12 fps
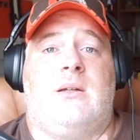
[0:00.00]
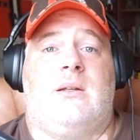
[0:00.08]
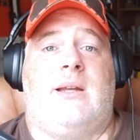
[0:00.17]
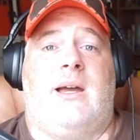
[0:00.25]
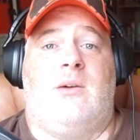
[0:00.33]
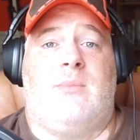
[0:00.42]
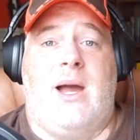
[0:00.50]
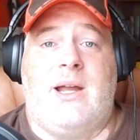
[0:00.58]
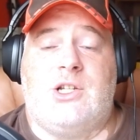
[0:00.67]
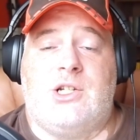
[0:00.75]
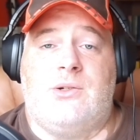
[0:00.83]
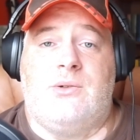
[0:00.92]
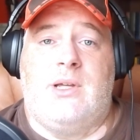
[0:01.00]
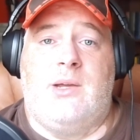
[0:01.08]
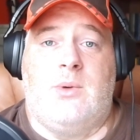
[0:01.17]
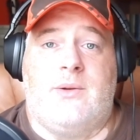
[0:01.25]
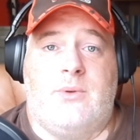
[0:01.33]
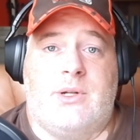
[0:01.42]
Now, mind you, he
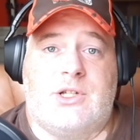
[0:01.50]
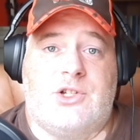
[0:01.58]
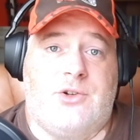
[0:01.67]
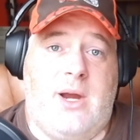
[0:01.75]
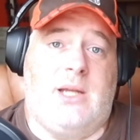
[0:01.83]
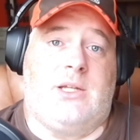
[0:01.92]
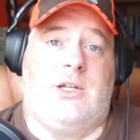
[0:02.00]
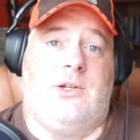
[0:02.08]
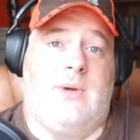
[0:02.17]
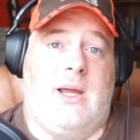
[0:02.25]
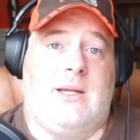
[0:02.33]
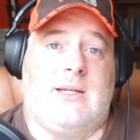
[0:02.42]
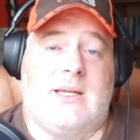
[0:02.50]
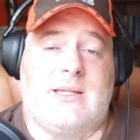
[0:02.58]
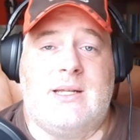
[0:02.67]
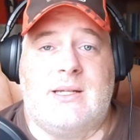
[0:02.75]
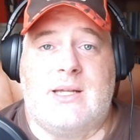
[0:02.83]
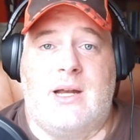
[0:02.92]
would have went straight to a
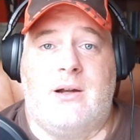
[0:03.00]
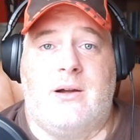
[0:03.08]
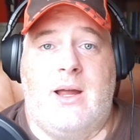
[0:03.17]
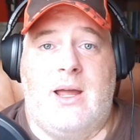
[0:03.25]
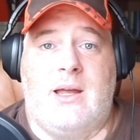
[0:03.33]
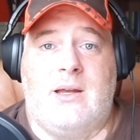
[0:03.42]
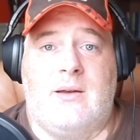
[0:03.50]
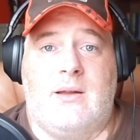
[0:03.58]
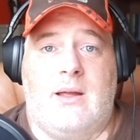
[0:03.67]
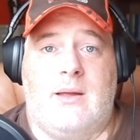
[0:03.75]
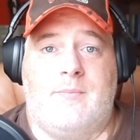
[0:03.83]
testing center and